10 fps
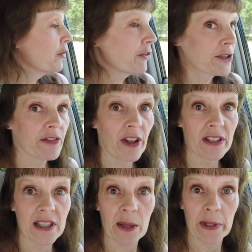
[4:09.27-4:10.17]
well, first of
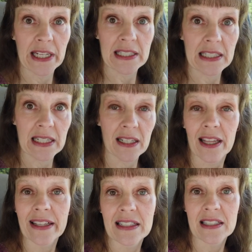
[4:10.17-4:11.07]
all, did they plant seed?
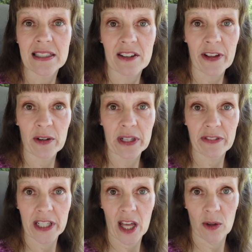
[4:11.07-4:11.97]
Oh, like, this is stuff I don't
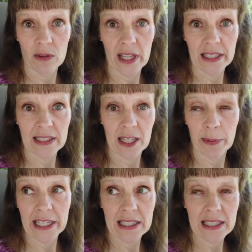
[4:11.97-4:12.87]
even know. Like, did
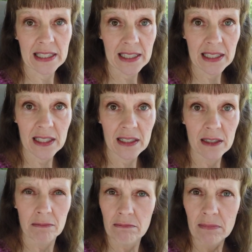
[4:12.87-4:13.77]
they plant seed?
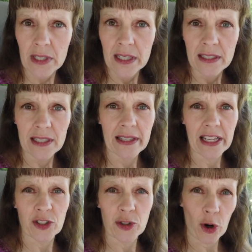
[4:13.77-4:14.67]
Did
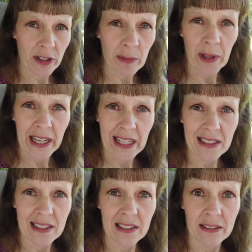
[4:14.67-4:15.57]
they start the
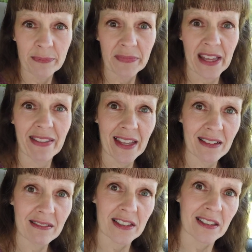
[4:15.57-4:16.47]
plants and
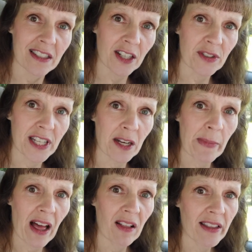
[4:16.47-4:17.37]
then, you know, set
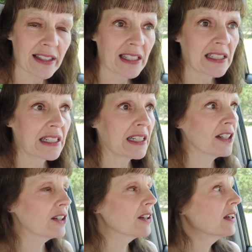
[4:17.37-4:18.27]
them out like they did
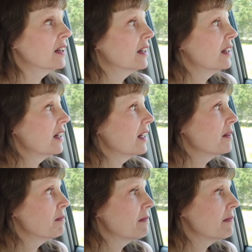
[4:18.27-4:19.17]
here?
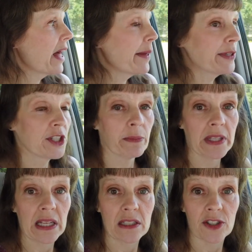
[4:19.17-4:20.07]
I'm
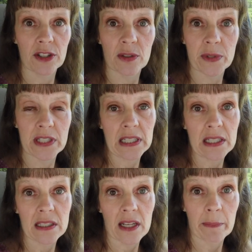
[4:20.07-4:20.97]
assuming they'd started with
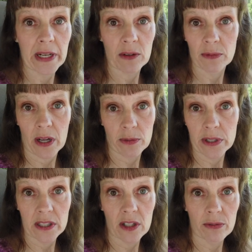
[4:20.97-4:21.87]
seed. I mean, I
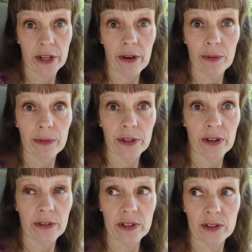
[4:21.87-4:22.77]
really don't know. You
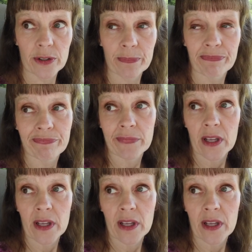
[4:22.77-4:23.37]
know, these are